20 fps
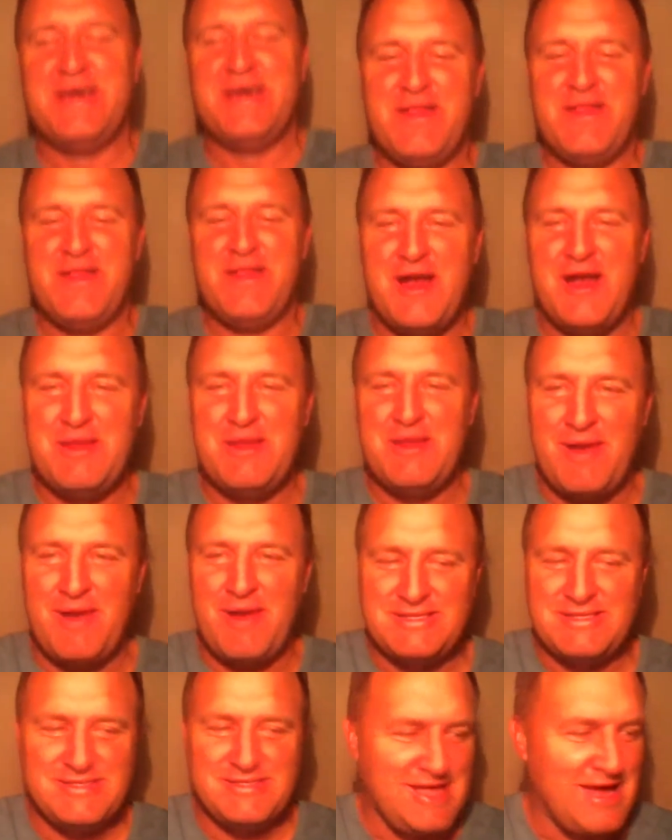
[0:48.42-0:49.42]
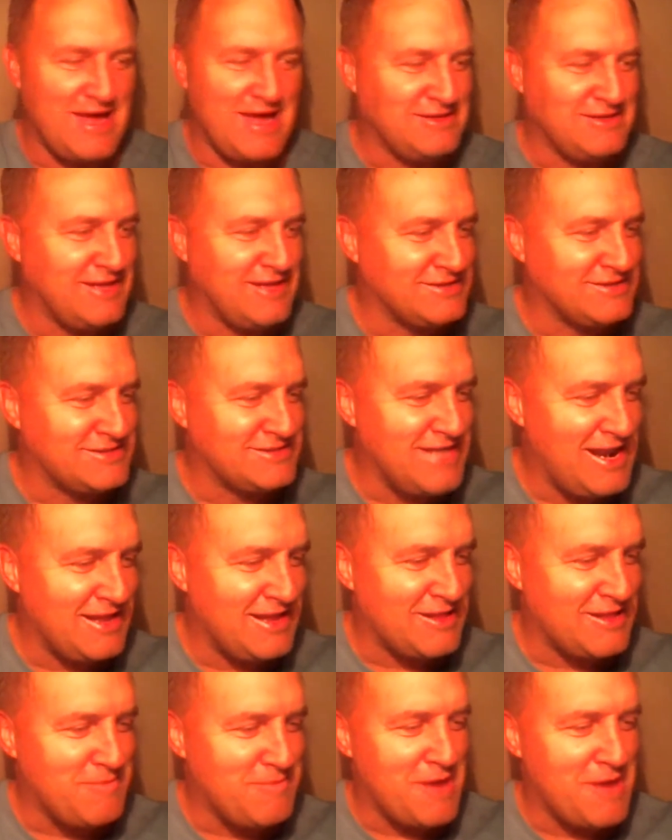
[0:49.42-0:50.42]
They'll sell
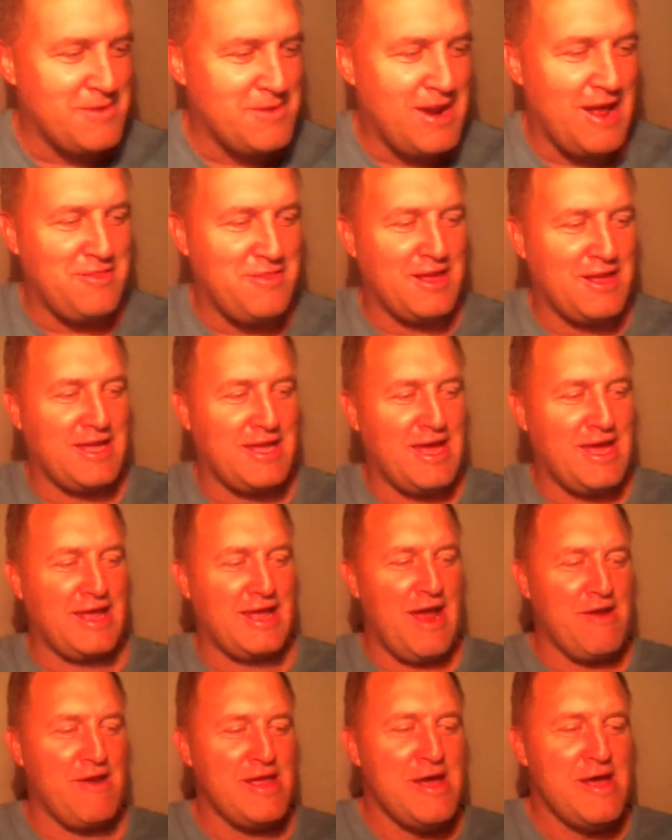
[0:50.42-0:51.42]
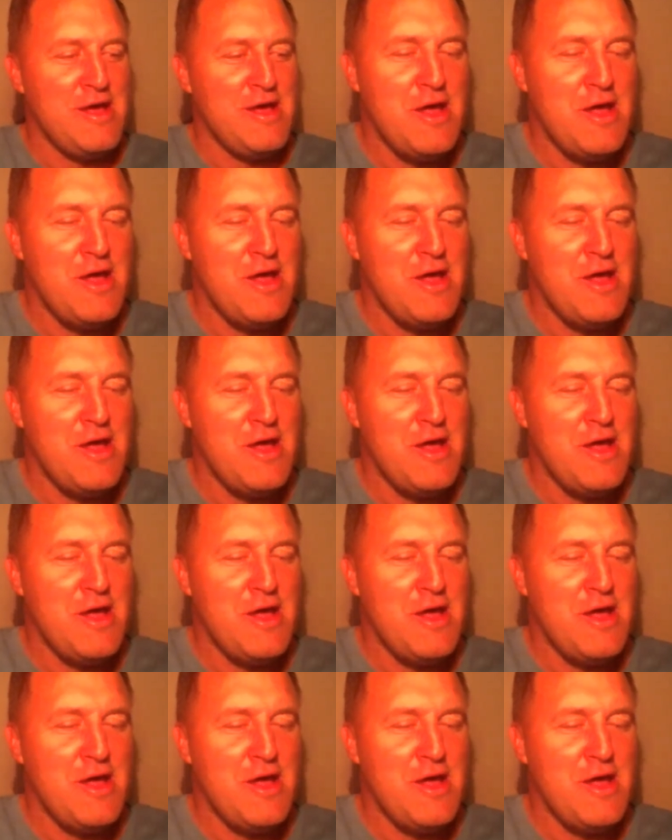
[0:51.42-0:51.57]
at the moment, I think, Gary.